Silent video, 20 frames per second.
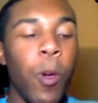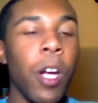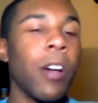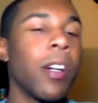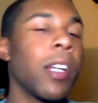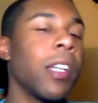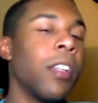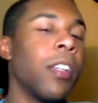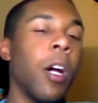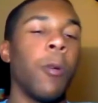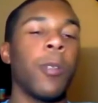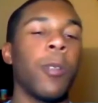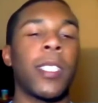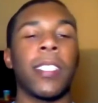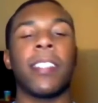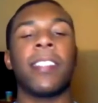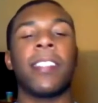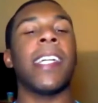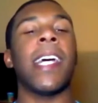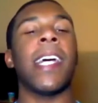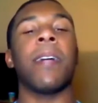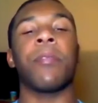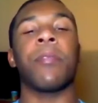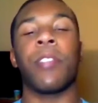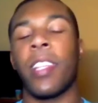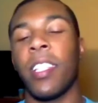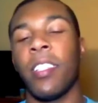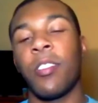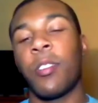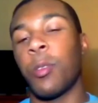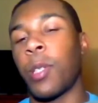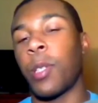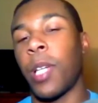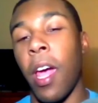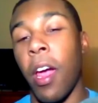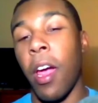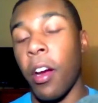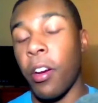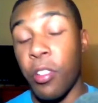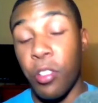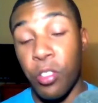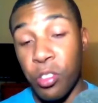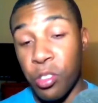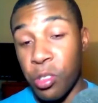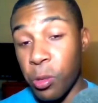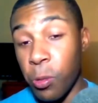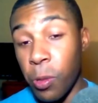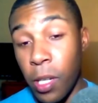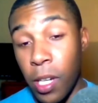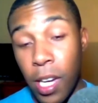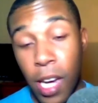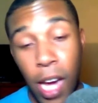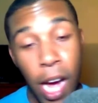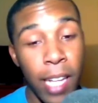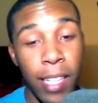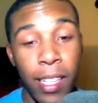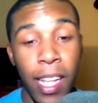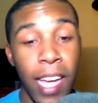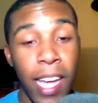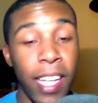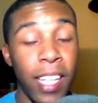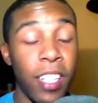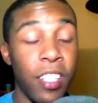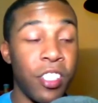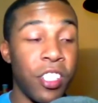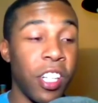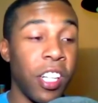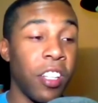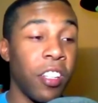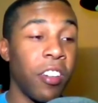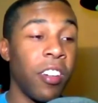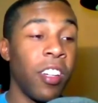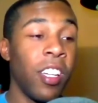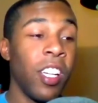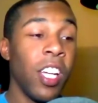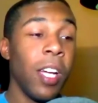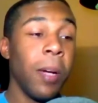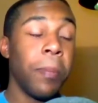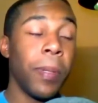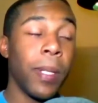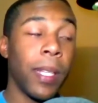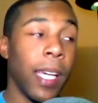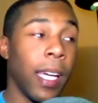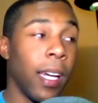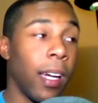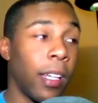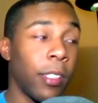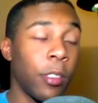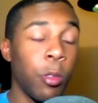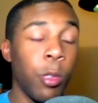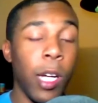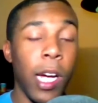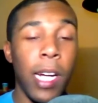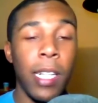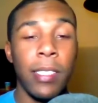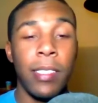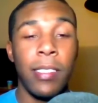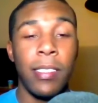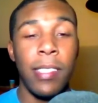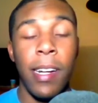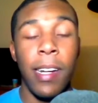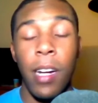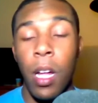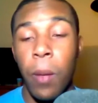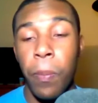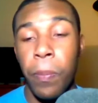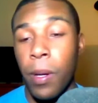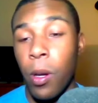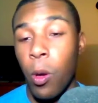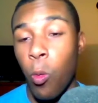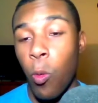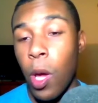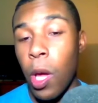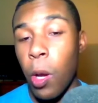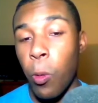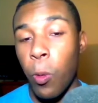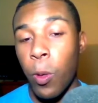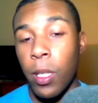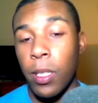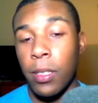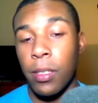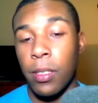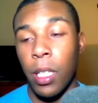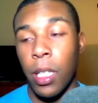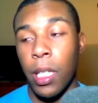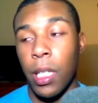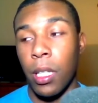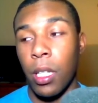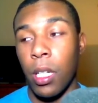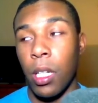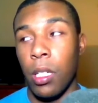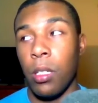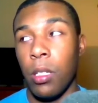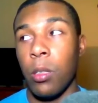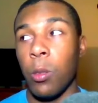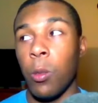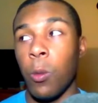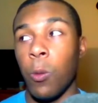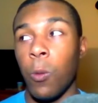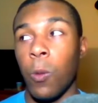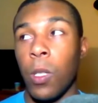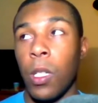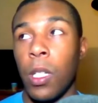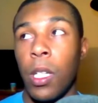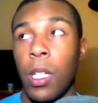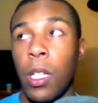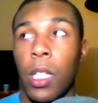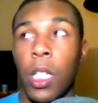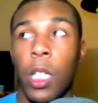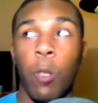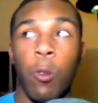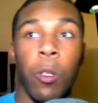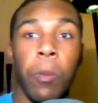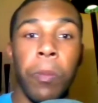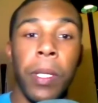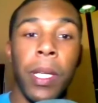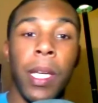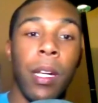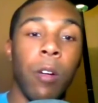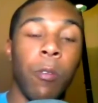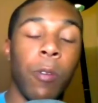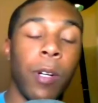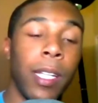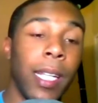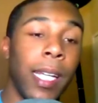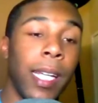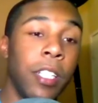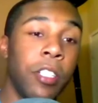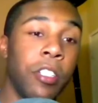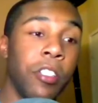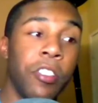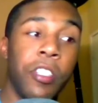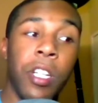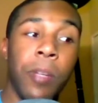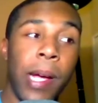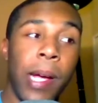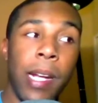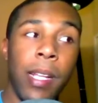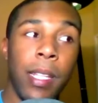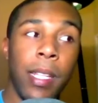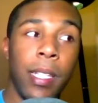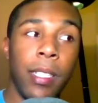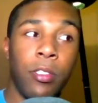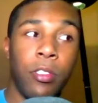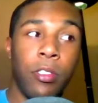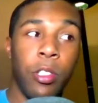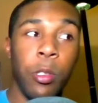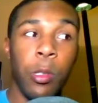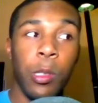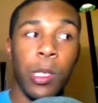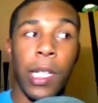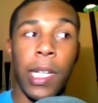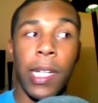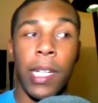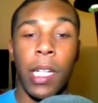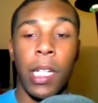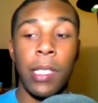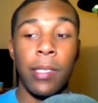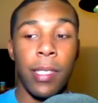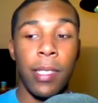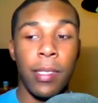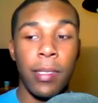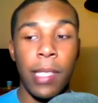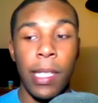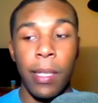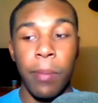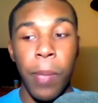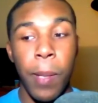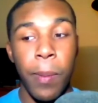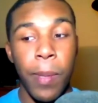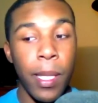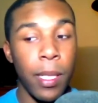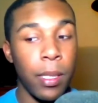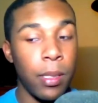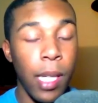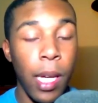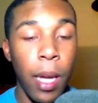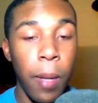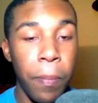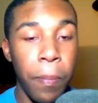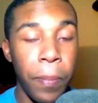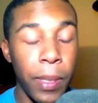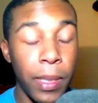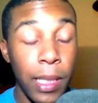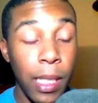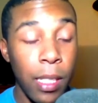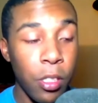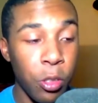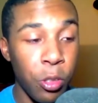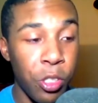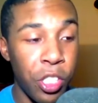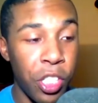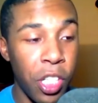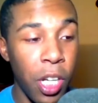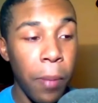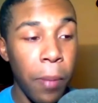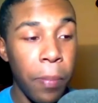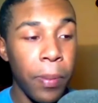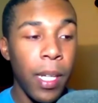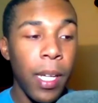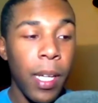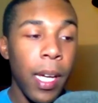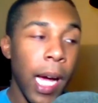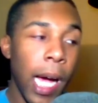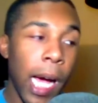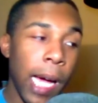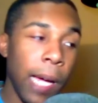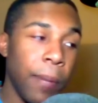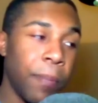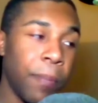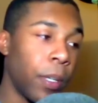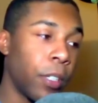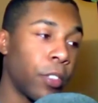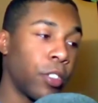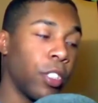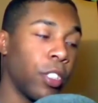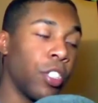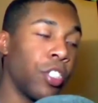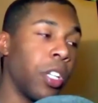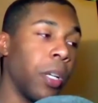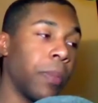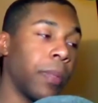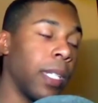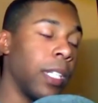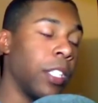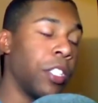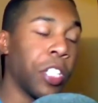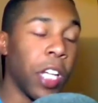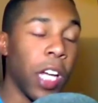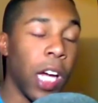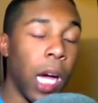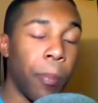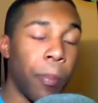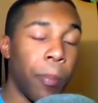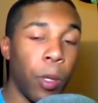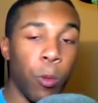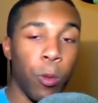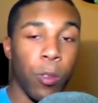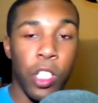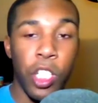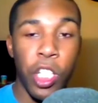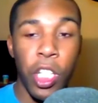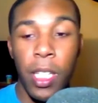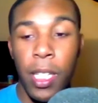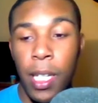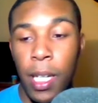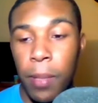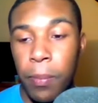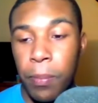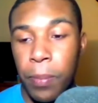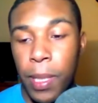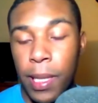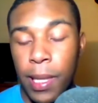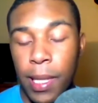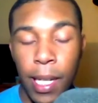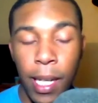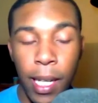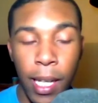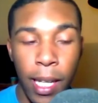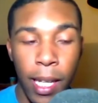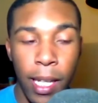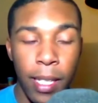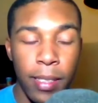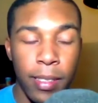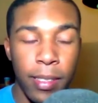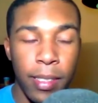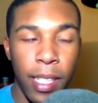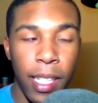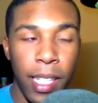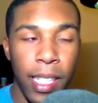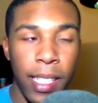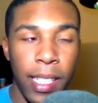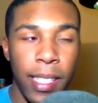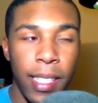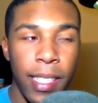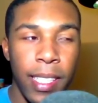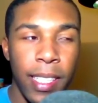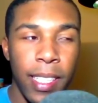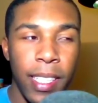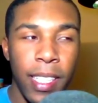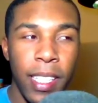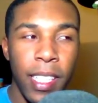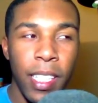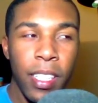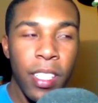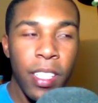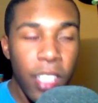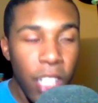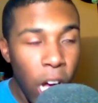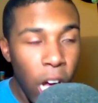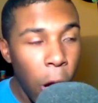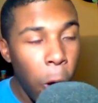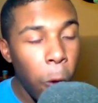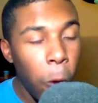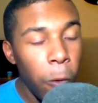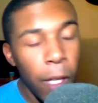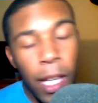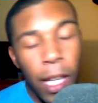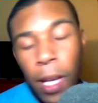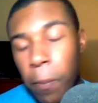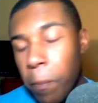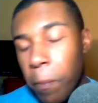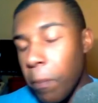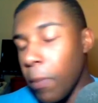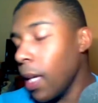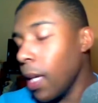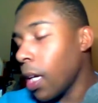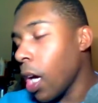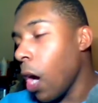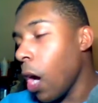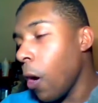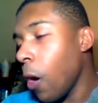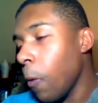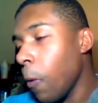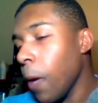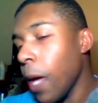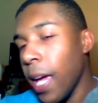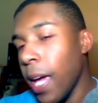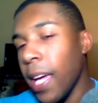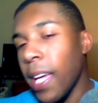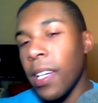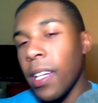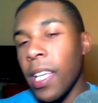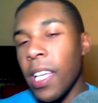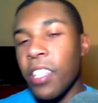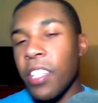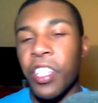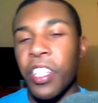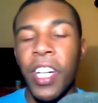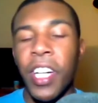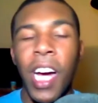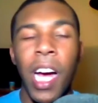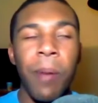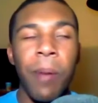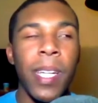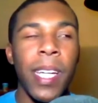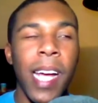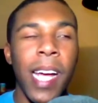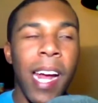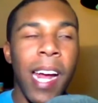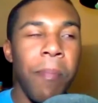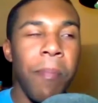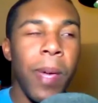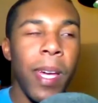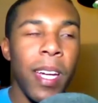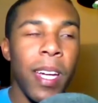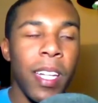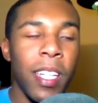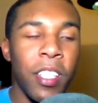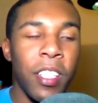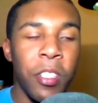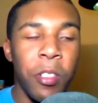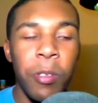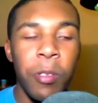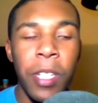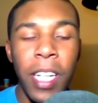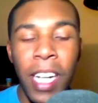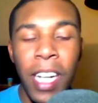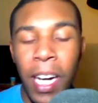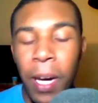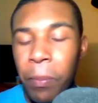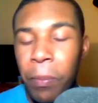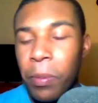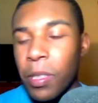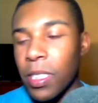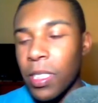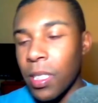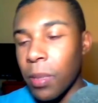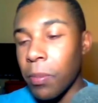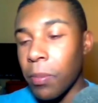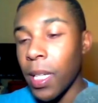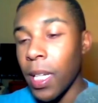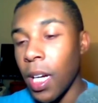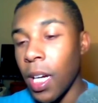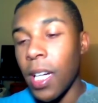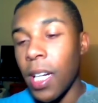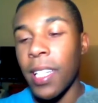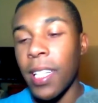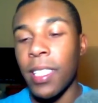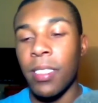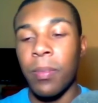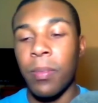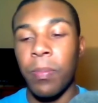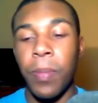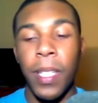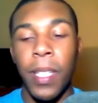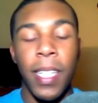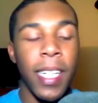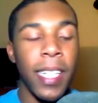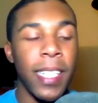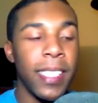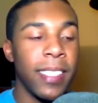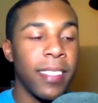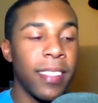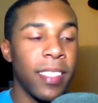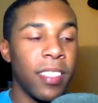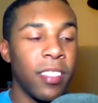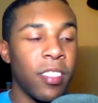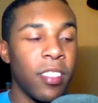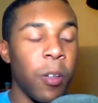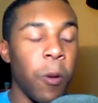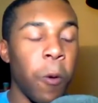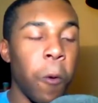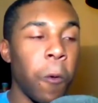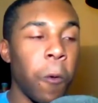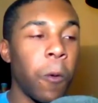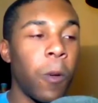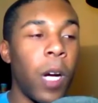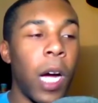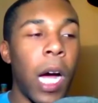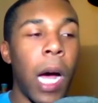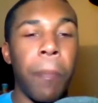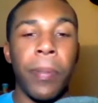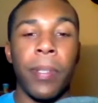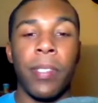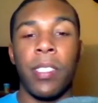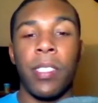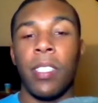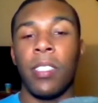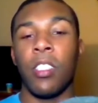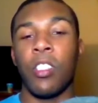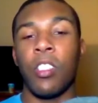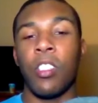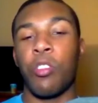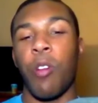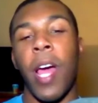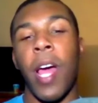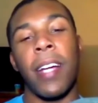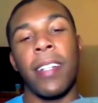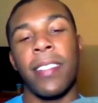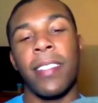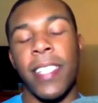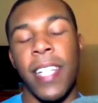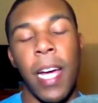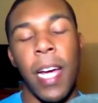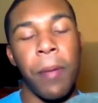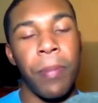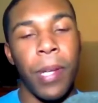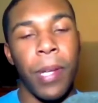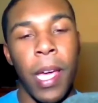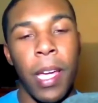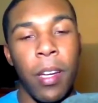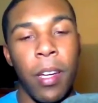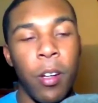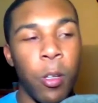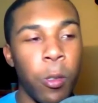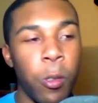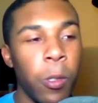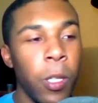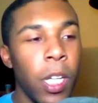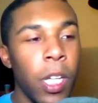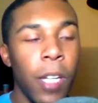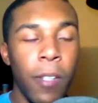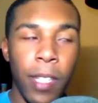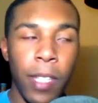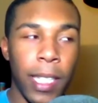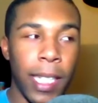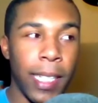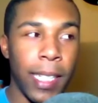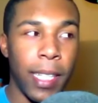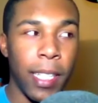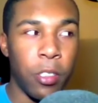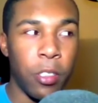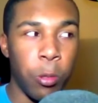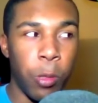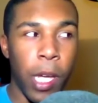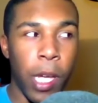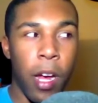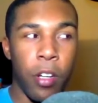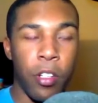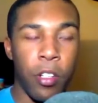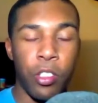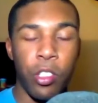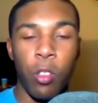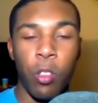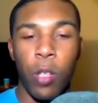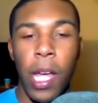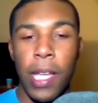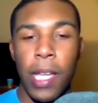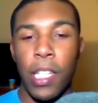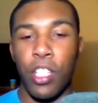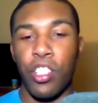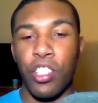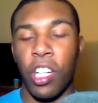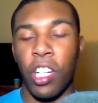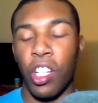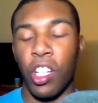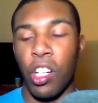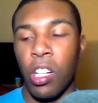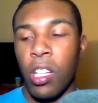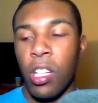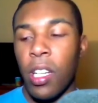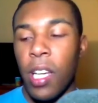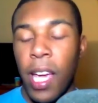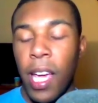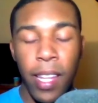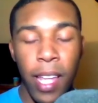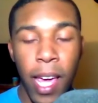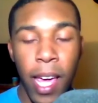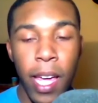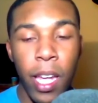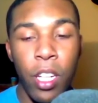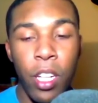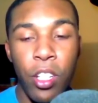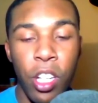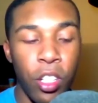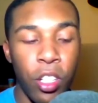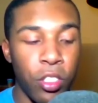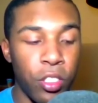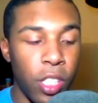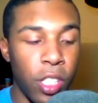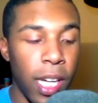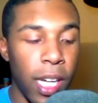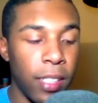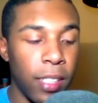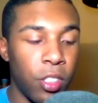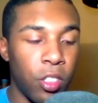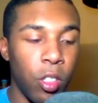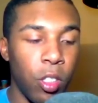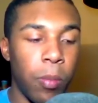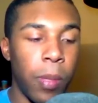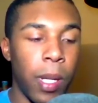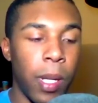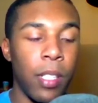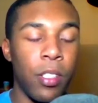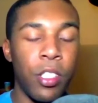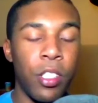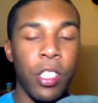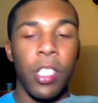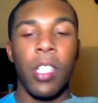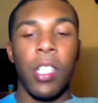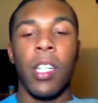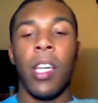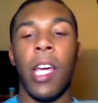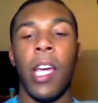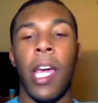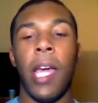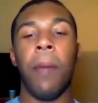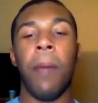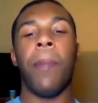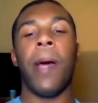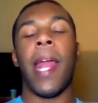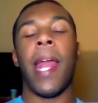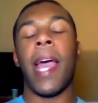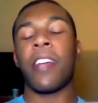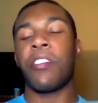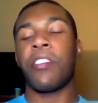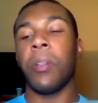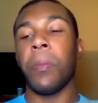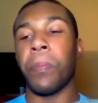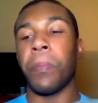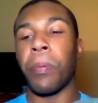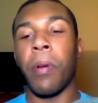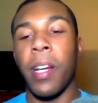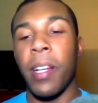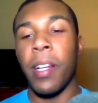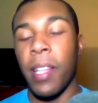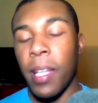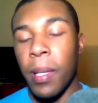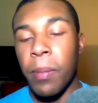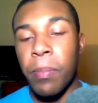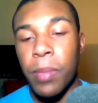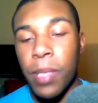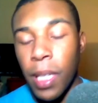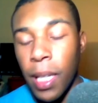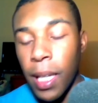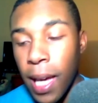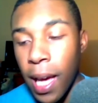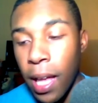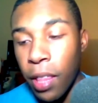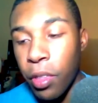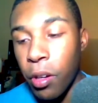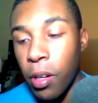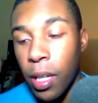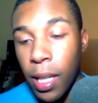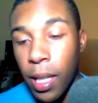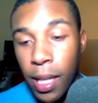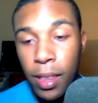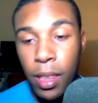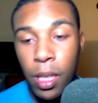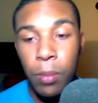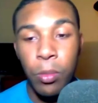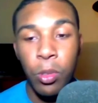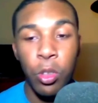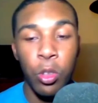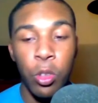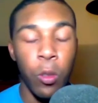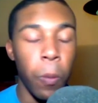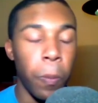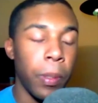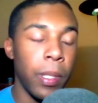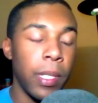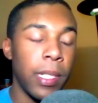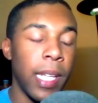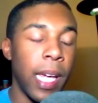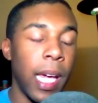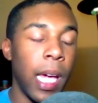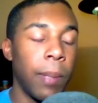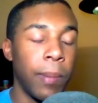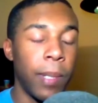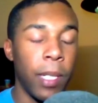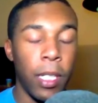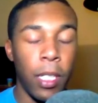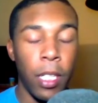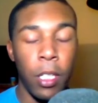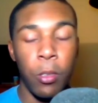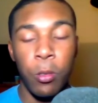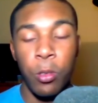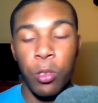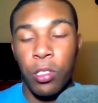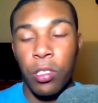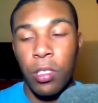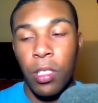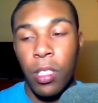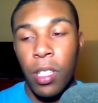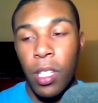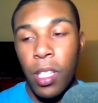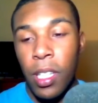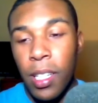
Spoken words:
we already know it's established. These two characters do not like each other. But they also kind of set it up in a way where it's like, oh, can we be getting a relationship out of these two? Like, is this like maybe the second potential ship? I personally ship Ishigami with Chika, but then again, it's like, no, Miko and Ishigami kind of make a cute couple, to be honest, because it's the whole opposites attract type of angle. They're like, these two characters don't like each other and they hate each other's guts so much, and might actually bring them together and get them super damn close.